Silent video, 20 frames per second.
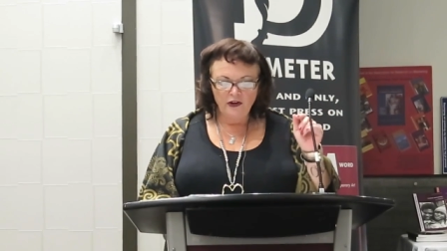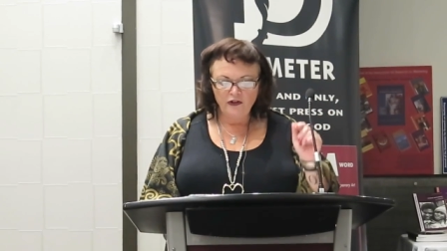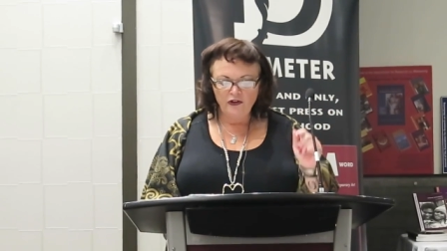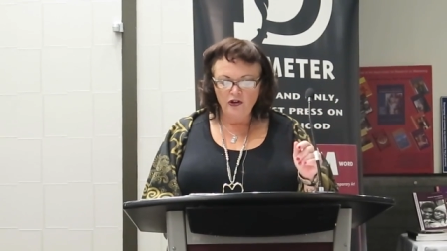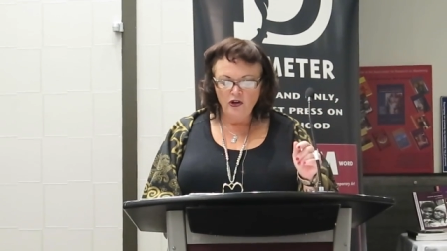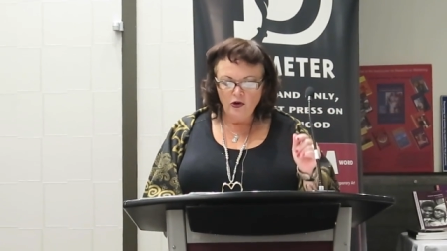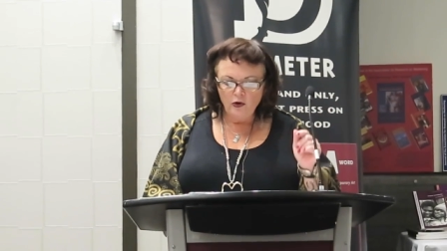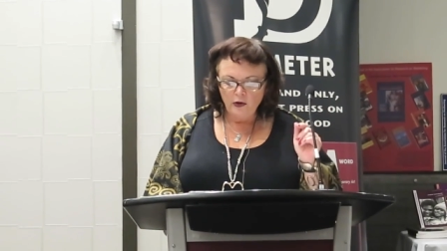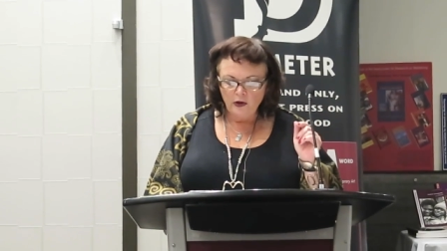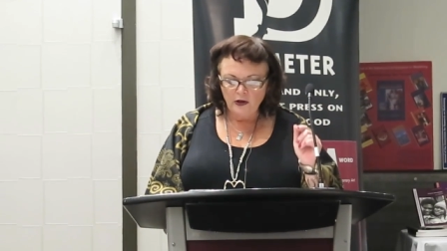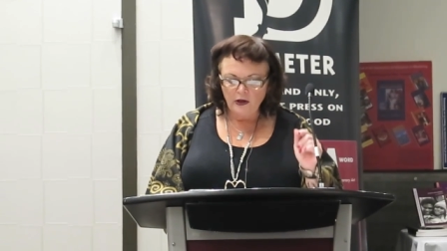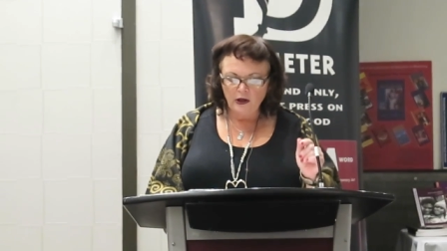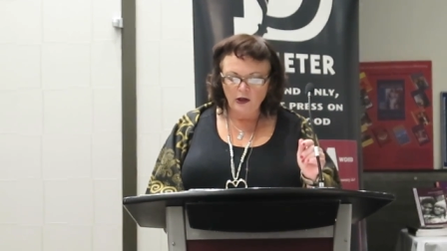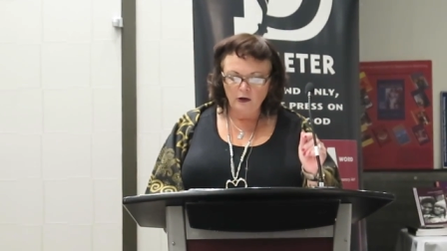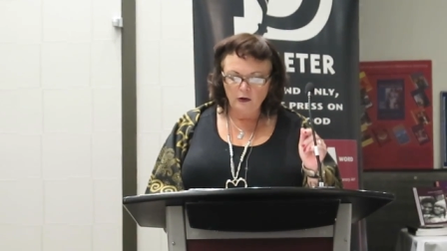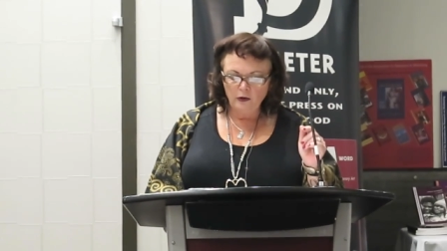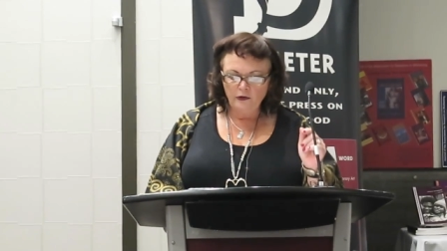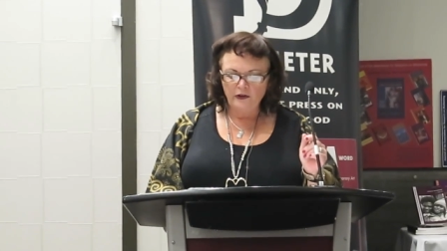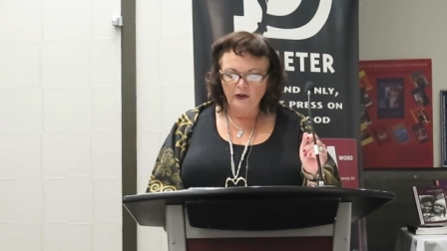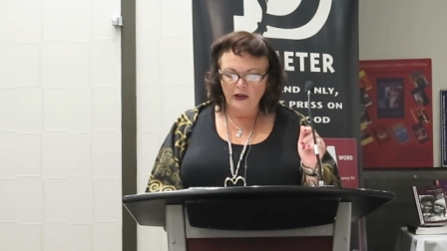this unit
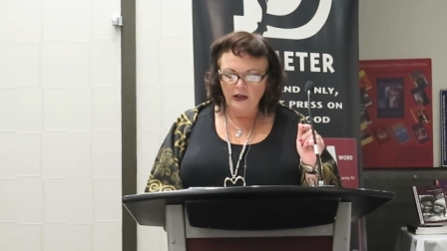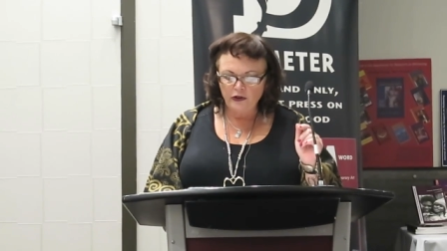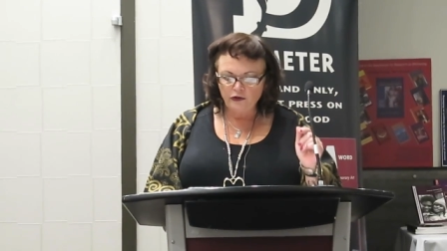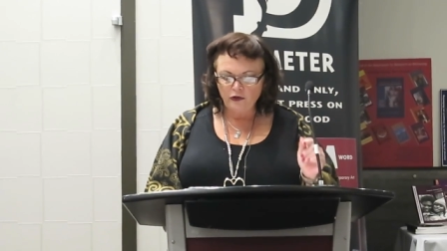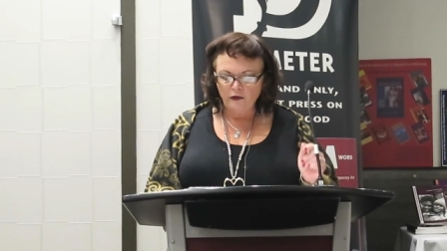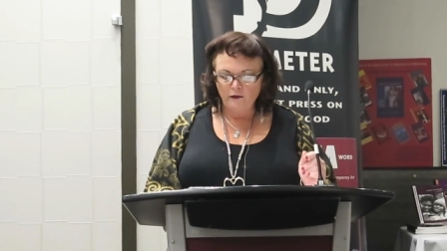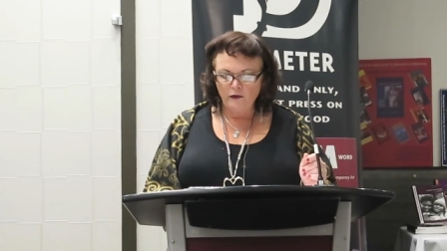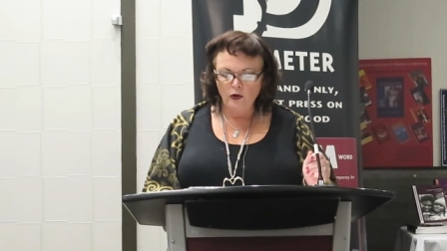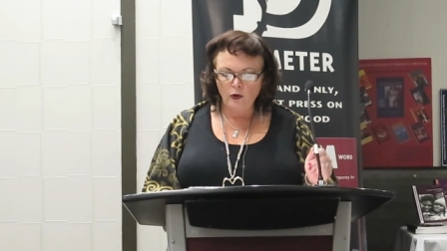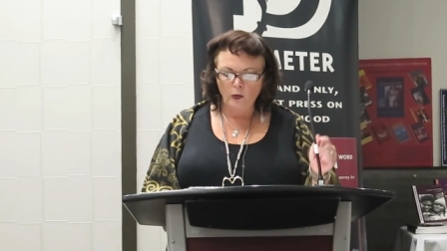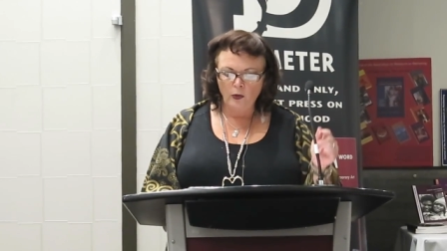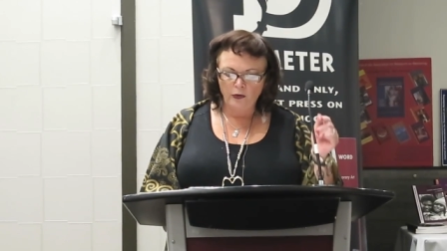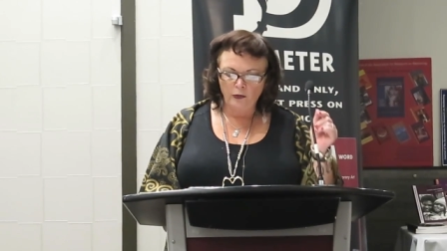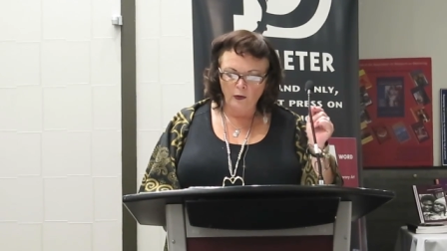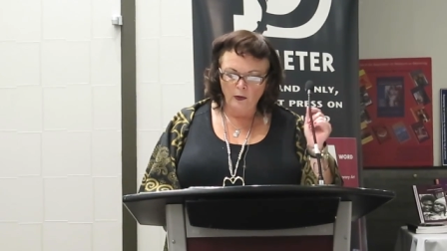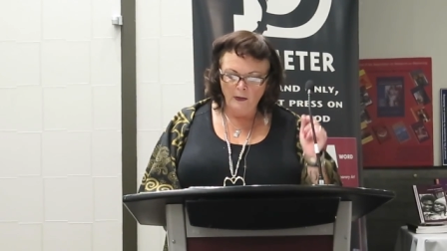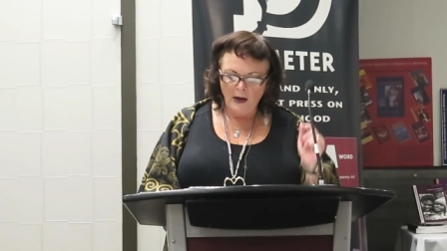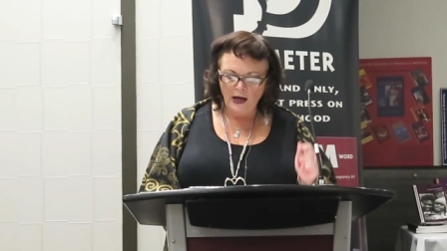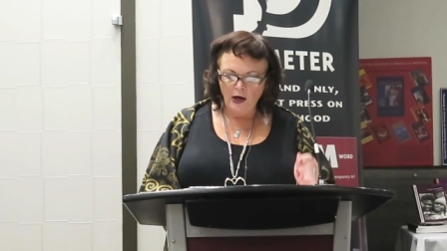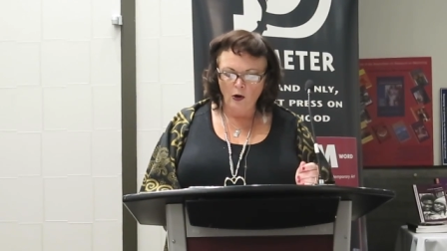includes an interview
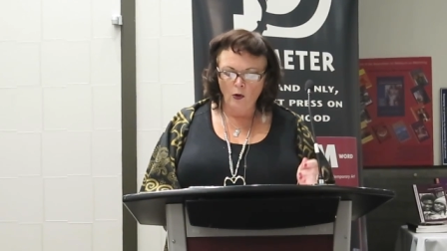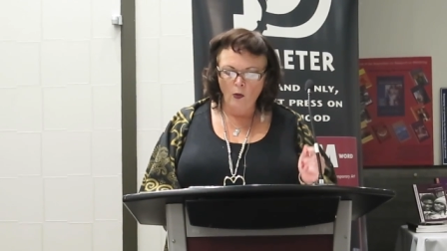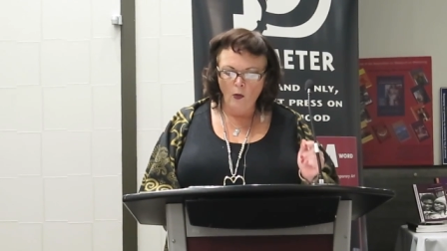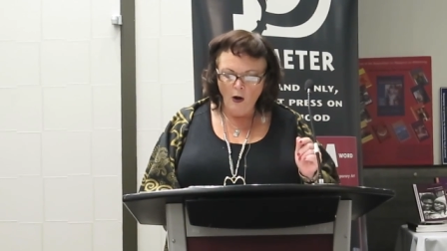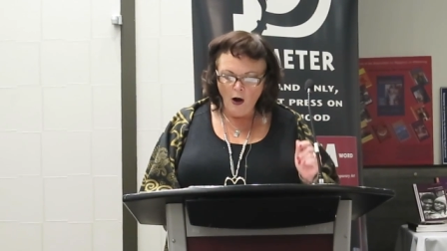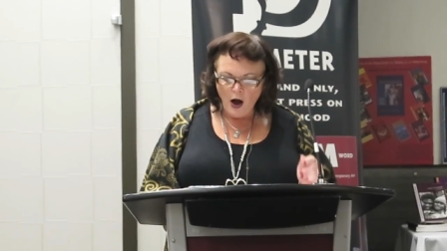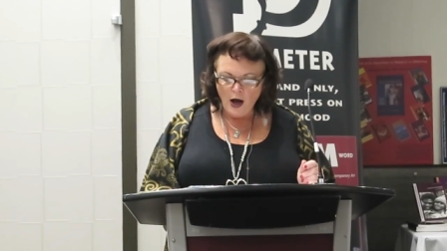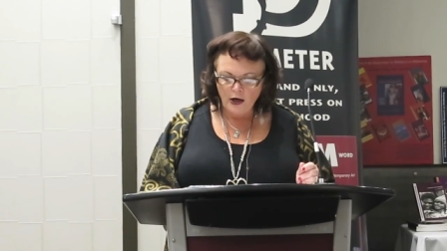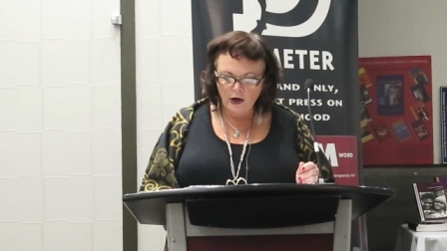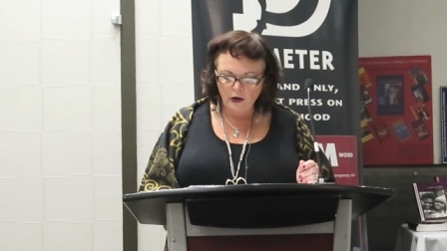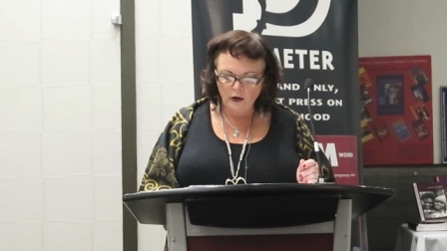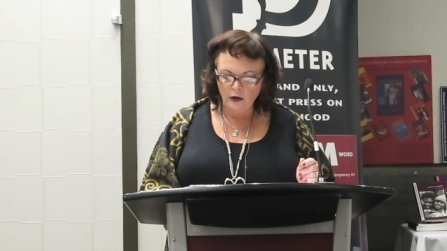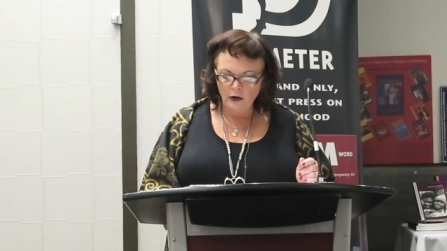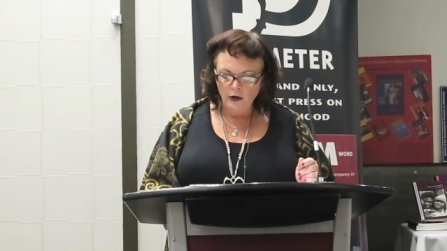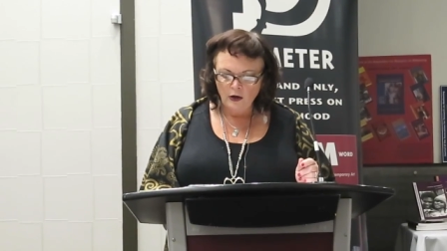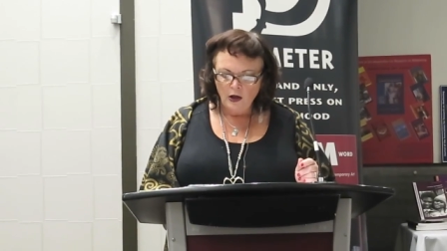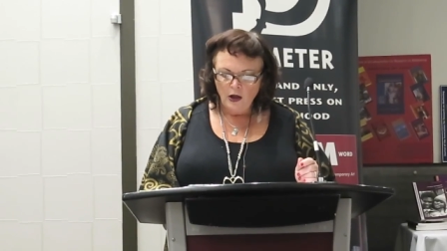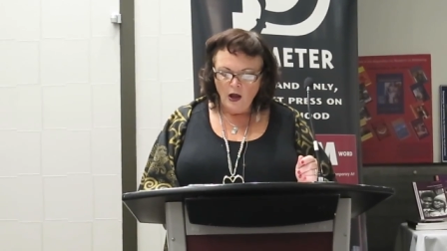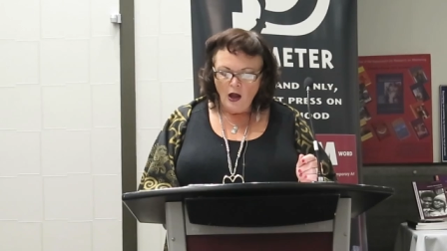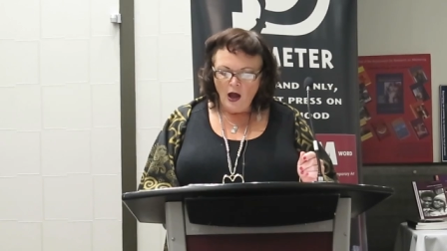with Rebecca
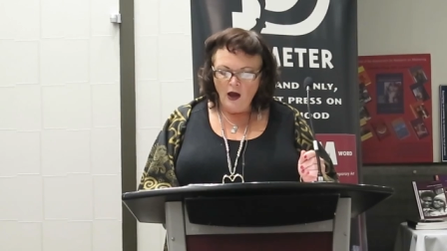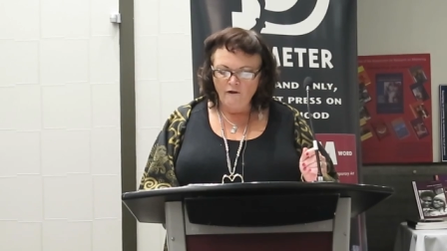Walker,